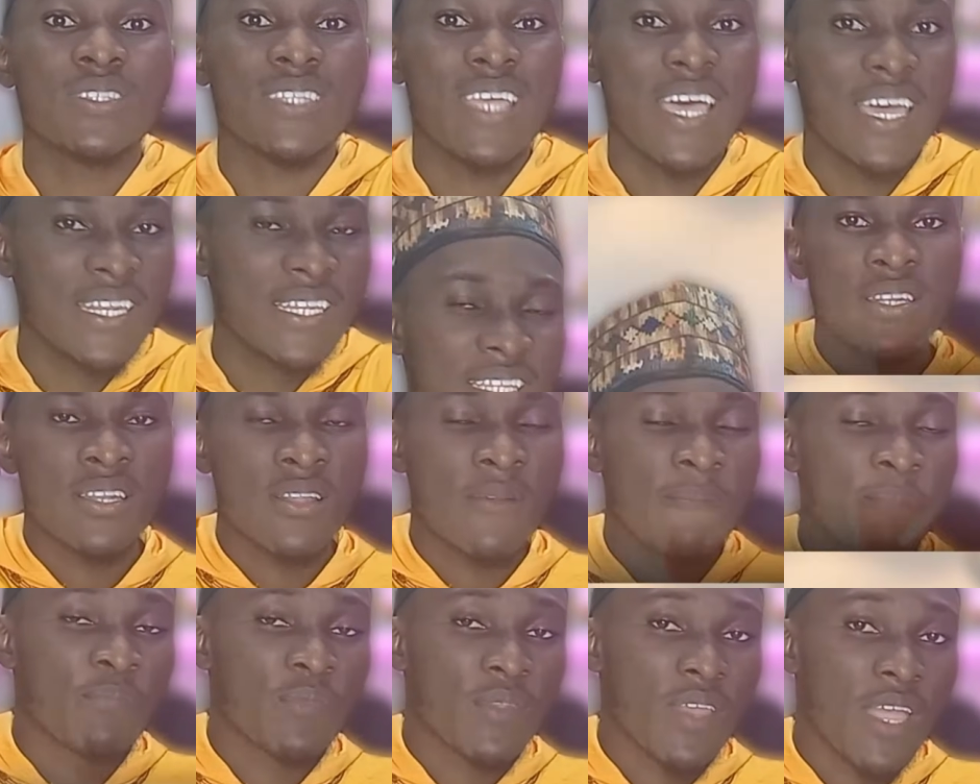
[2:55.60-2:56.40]

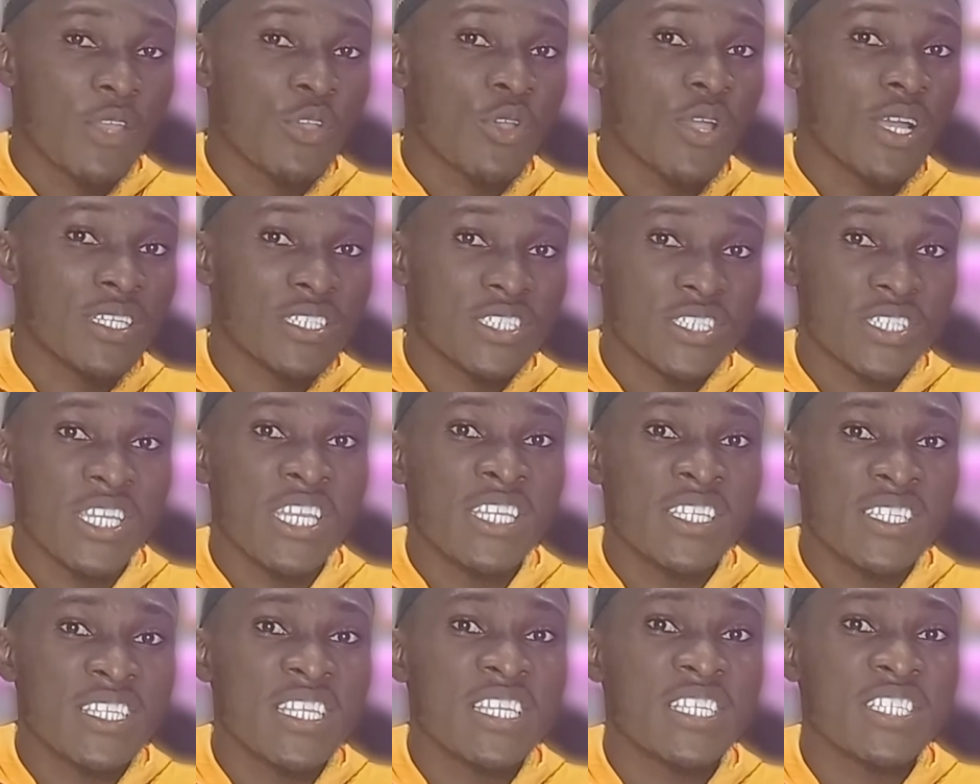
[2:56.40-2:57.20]
tallies, and you can
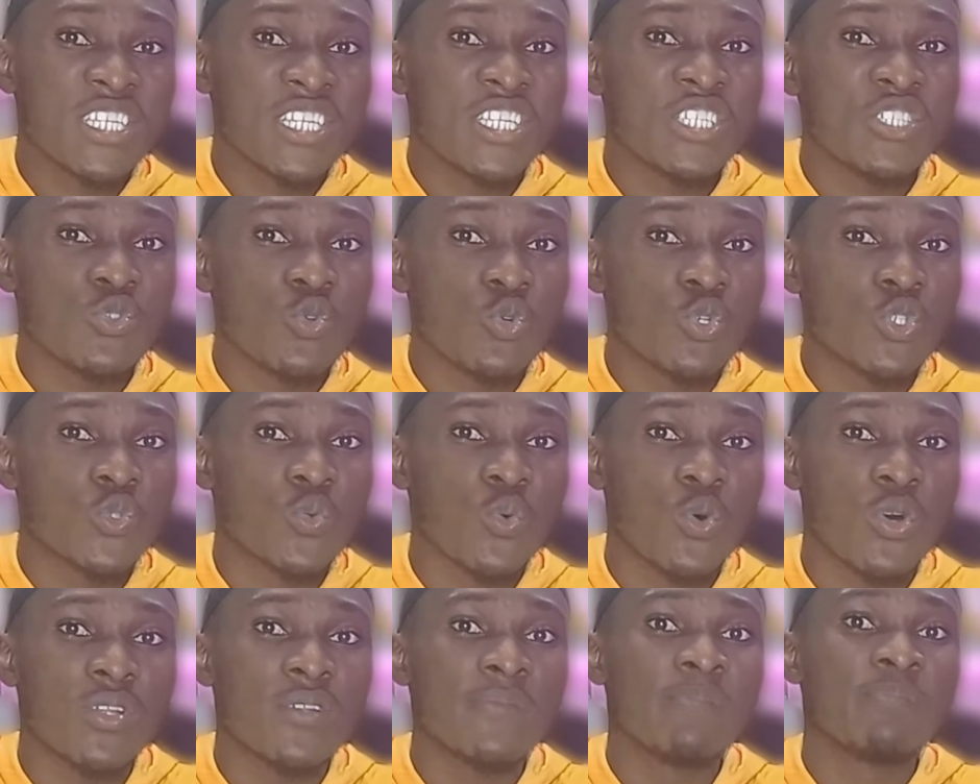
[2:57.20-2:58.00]
easily change those
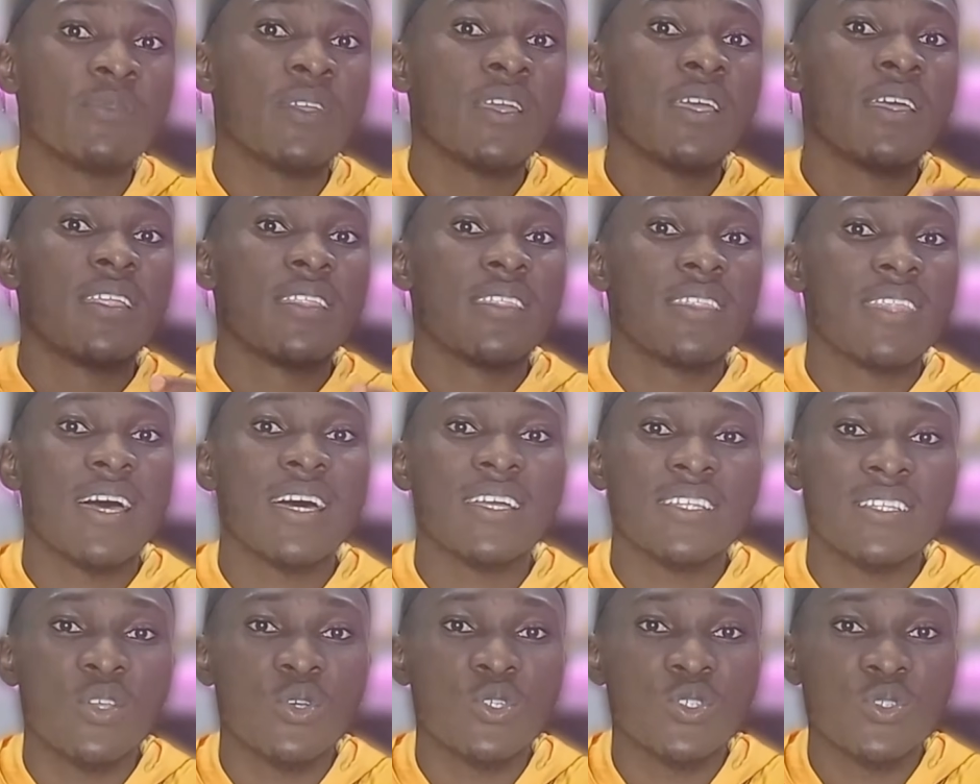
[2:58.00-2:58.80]
one
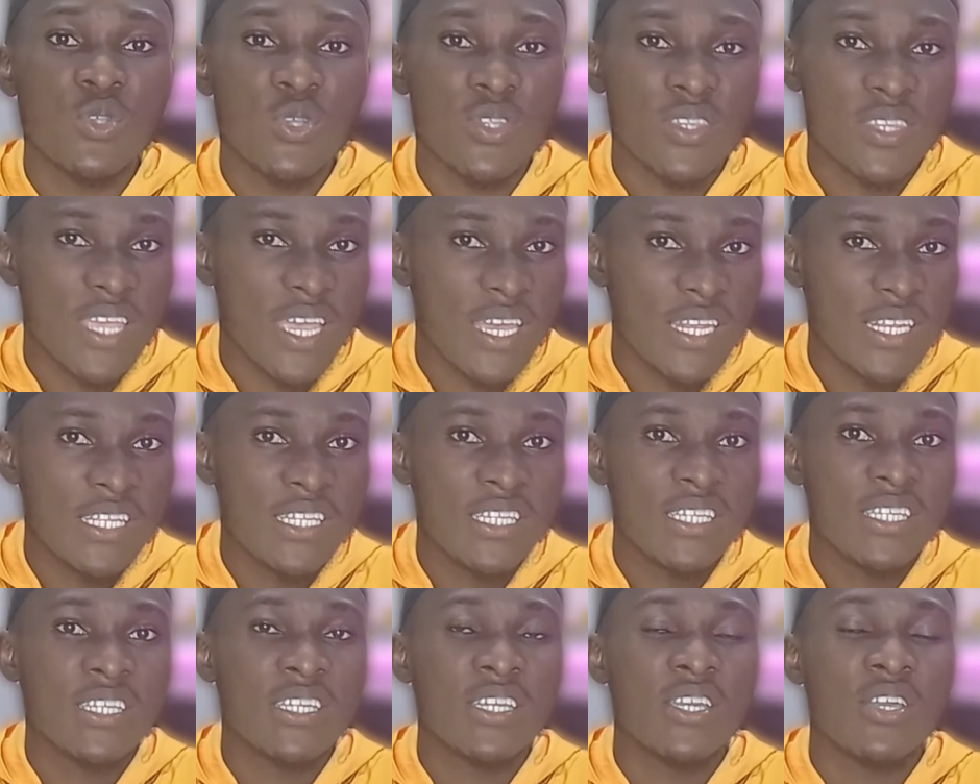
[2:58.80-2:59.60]
that does not
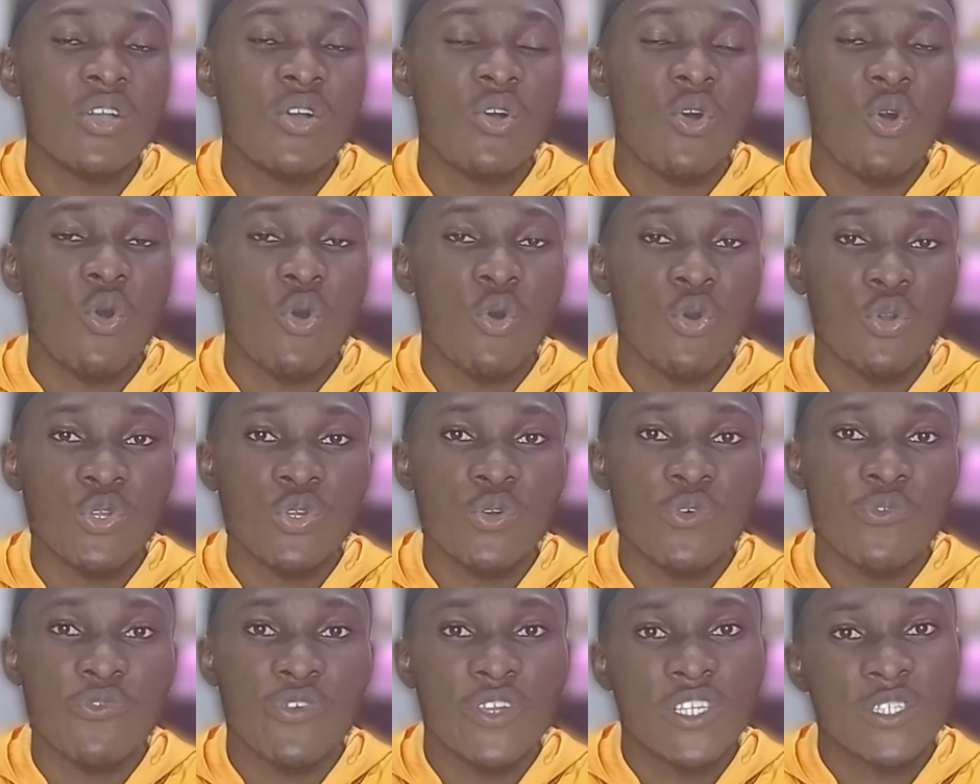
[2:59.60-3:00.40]
tally on
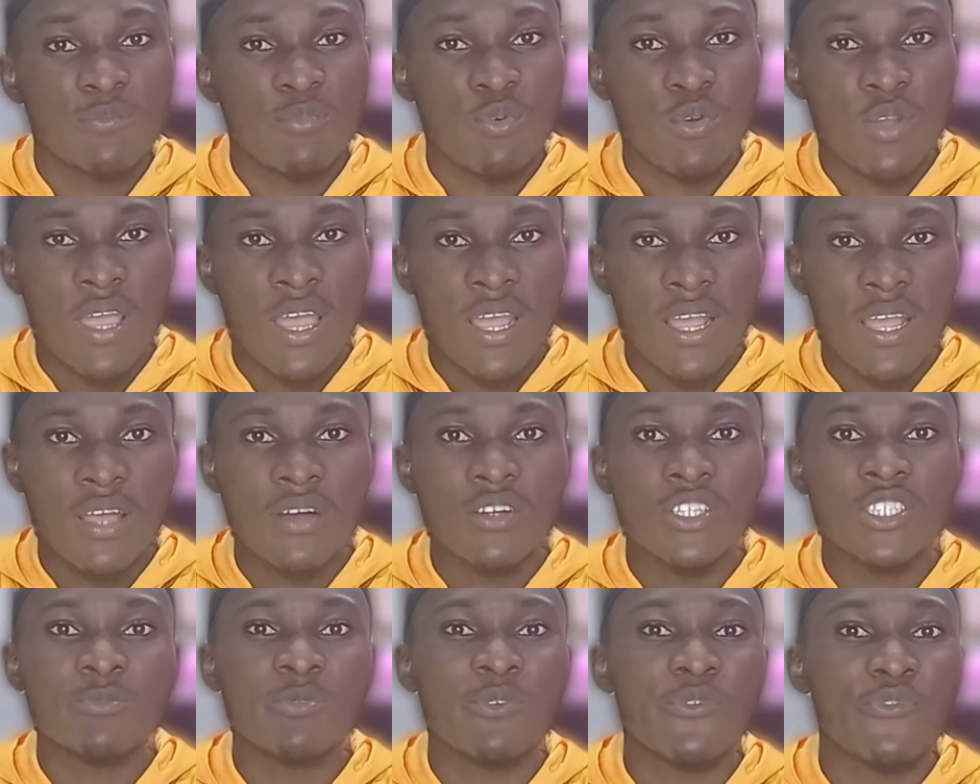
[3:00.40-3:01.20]
your Facebook account